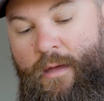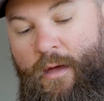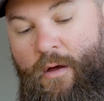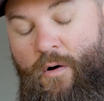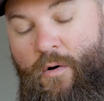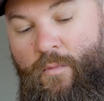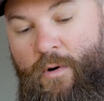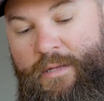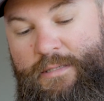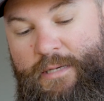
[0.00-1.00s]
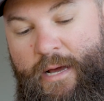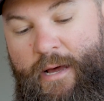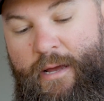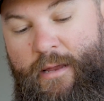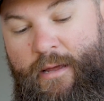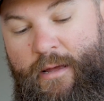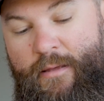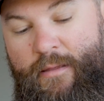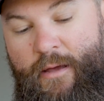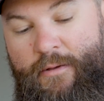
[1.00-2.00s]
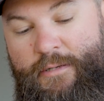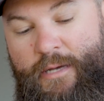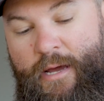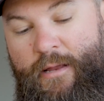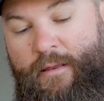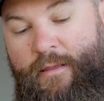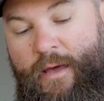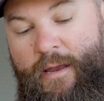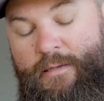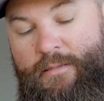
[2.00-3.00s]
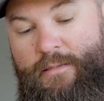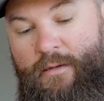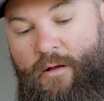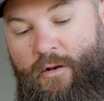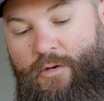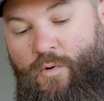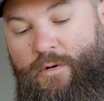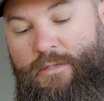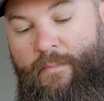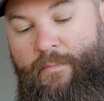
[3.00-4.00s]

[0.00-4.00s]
on one side, and then the other side that is towards the